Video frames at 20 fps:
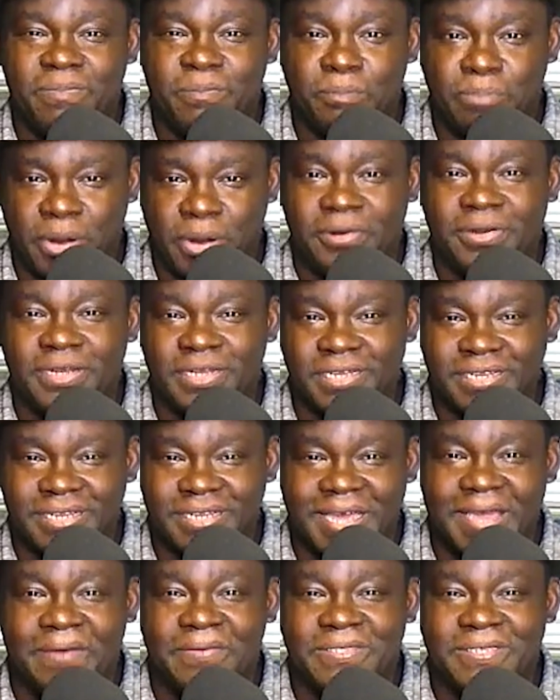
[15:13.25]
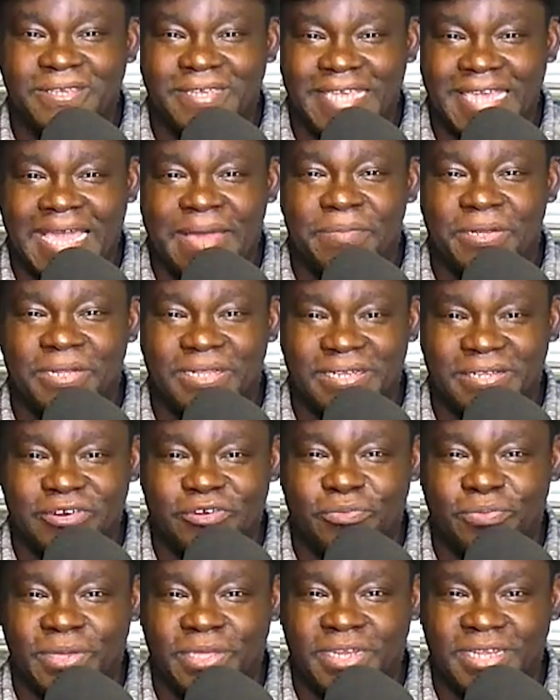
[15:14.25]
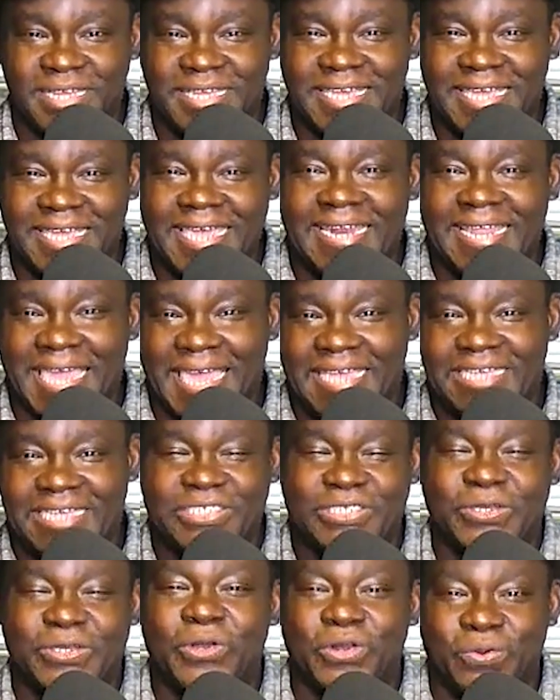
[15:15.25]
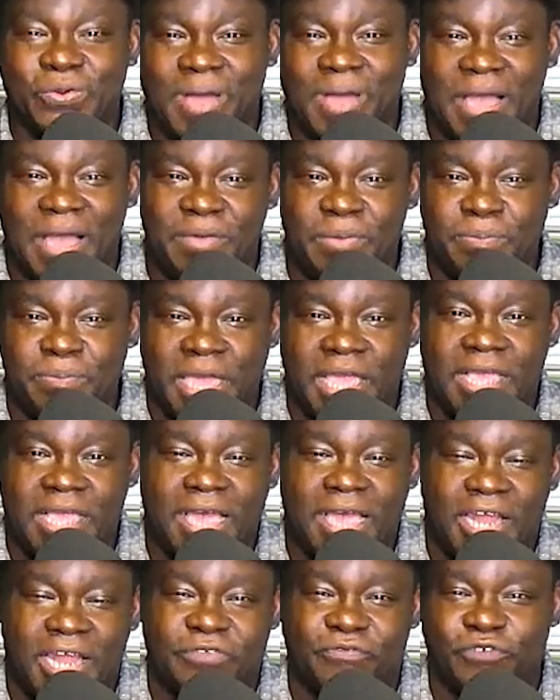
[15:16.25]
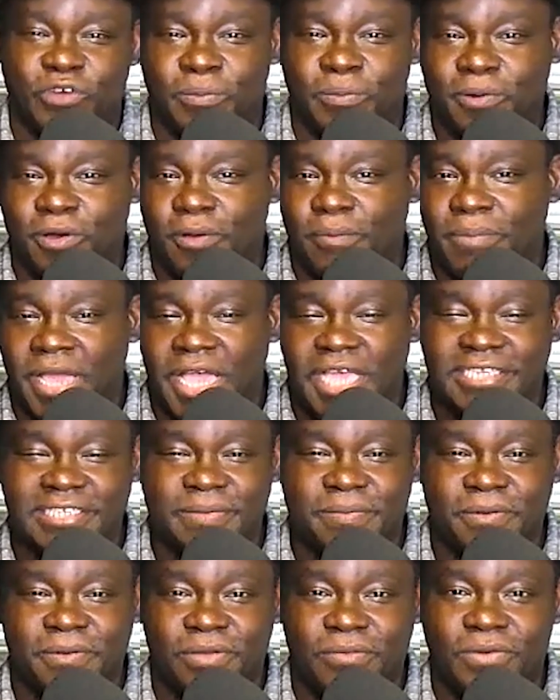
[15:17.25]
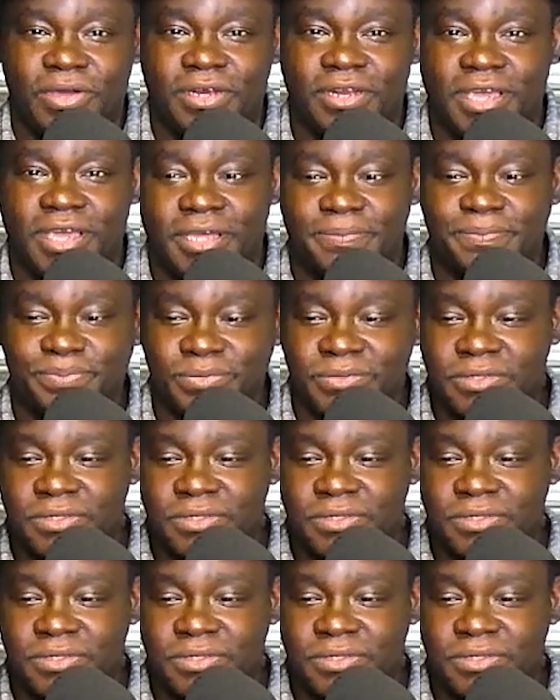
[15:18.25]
Bert loved to gamble a little bit. And hey, so do I. We bet college football, basketball, and whatnot.